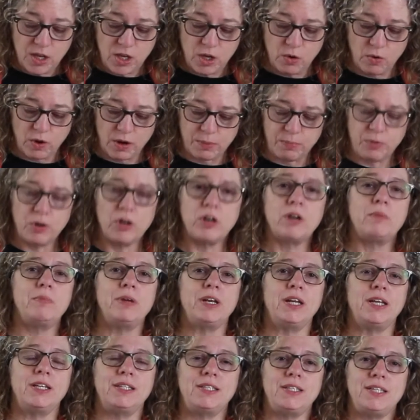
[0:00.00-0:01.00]
You want to put them
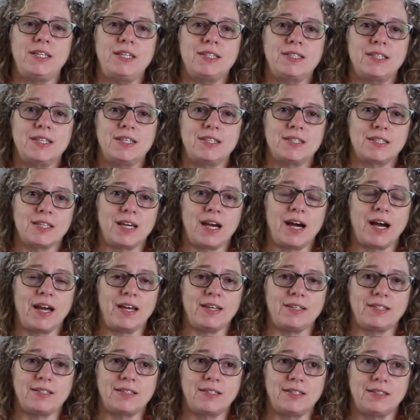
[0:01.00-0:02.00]
in a decent
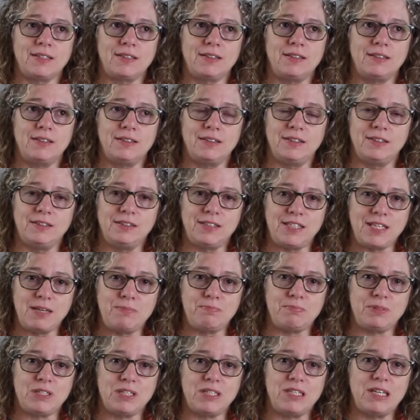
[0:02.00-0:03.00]
size
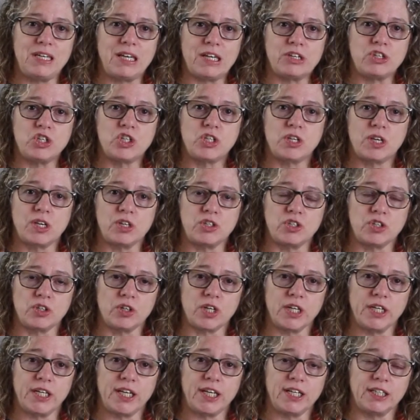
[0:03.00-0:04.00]
deep dish because you're
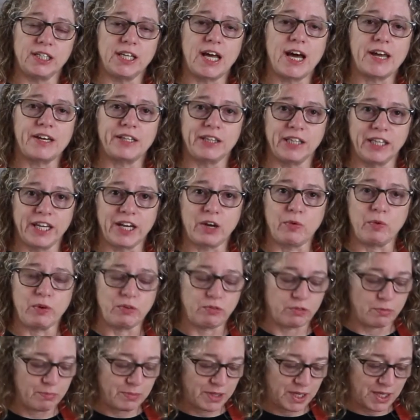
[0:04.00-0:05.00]
going to get a lot of
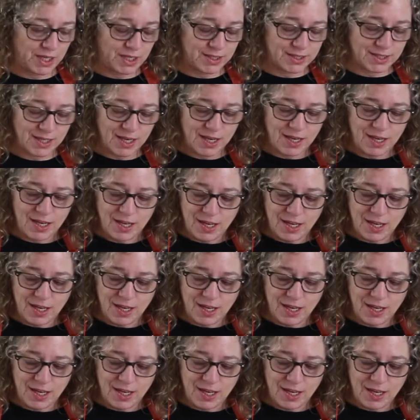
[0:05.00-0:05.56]
liquid from these